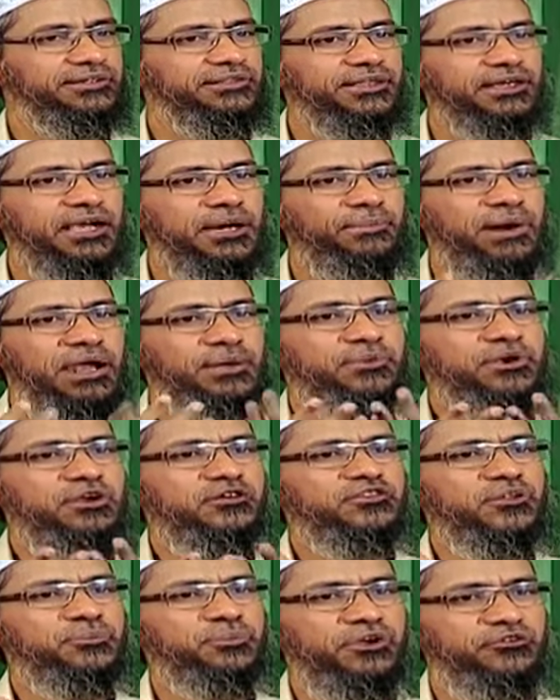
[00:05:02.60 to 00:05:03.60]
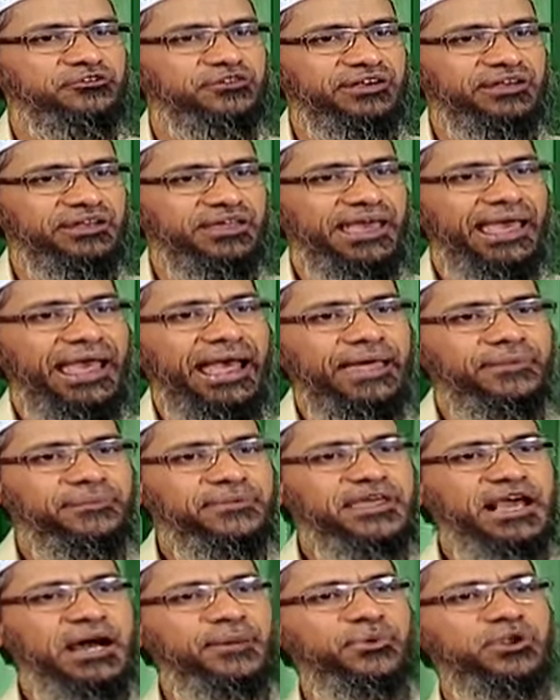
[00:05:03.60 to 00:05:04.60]
the commandment of the Prophet and
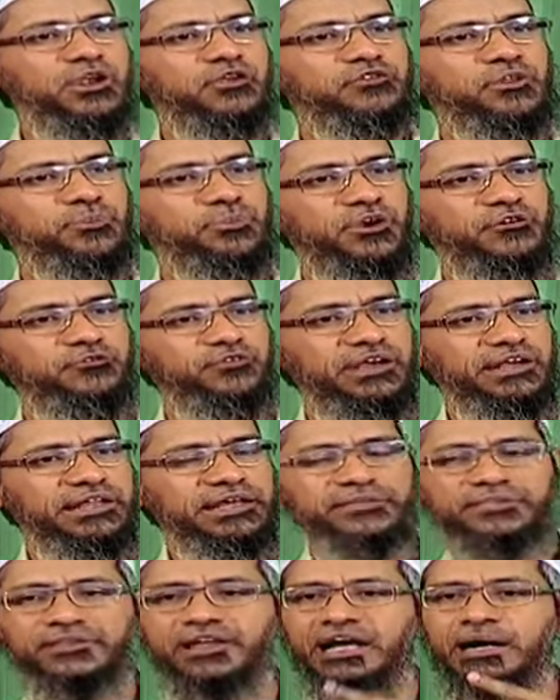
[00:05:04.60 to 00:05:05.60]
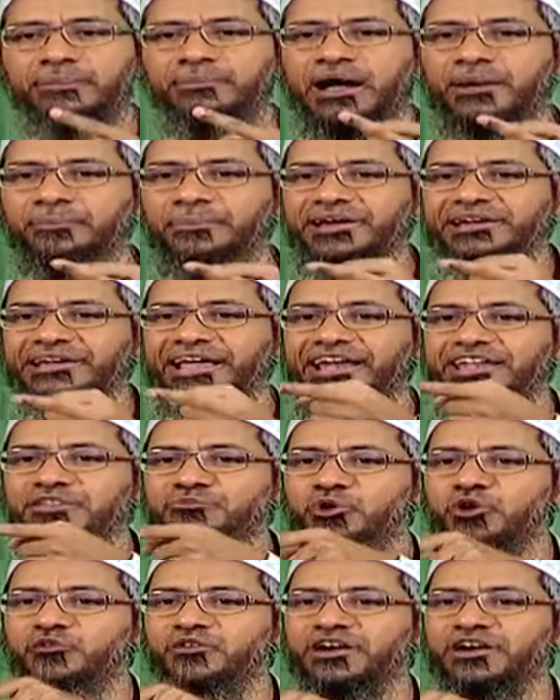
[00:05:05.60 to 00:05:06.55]
the amal of the Prophet, the commandment carries more